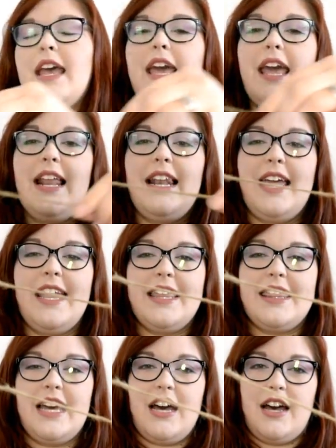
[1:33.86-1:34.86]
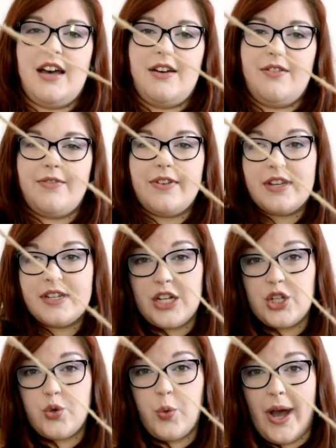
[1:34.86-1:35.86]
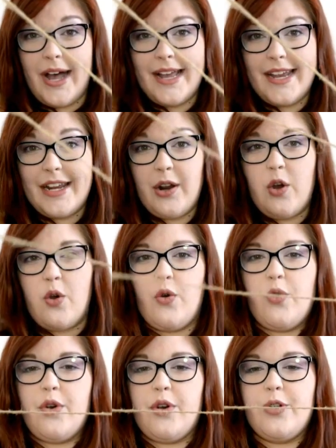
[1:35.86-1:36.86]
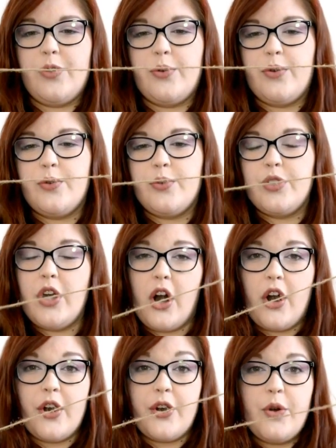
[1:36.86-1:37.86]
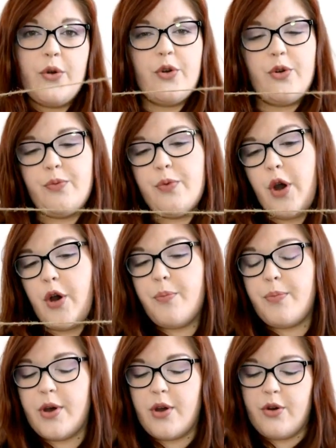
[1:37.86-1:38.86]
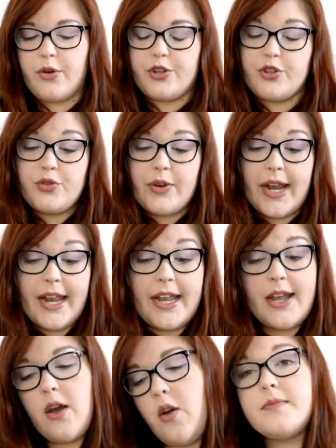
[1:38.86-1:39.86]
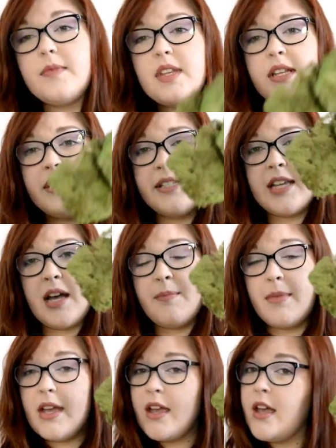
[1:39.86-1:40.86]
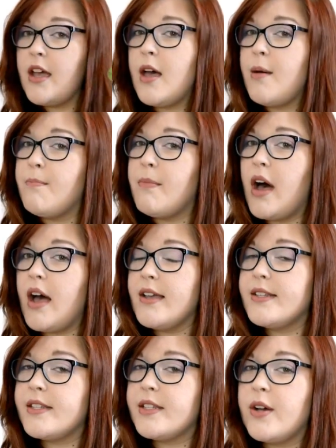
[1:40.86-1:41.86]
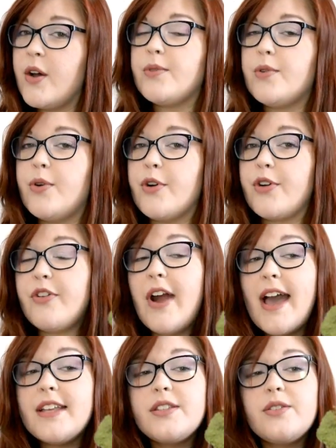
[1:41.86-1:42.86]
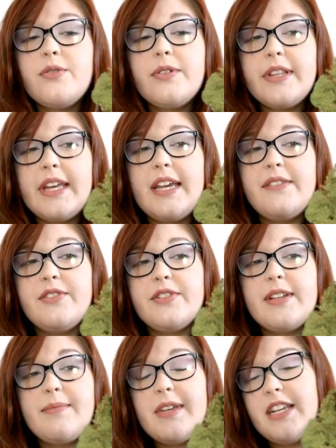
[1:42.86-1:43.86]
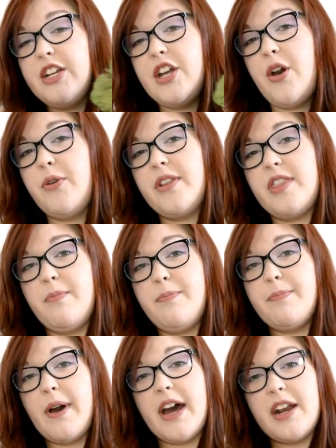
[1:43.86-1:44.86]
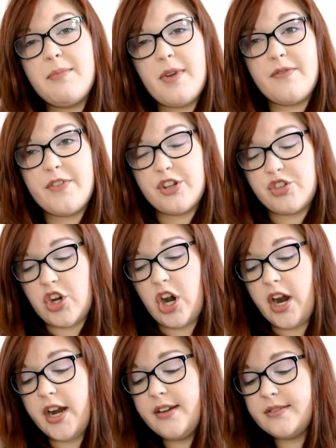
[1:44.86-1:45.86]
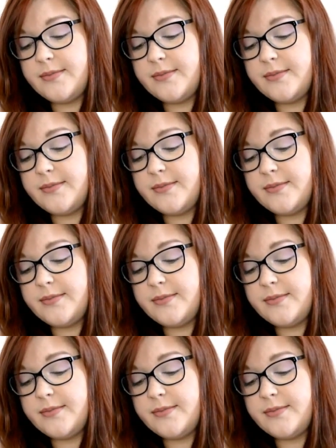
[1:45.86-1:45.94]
a length of twine or yarn or rope or string, some moss or grass or leaves or something to coat the bottom of your jar,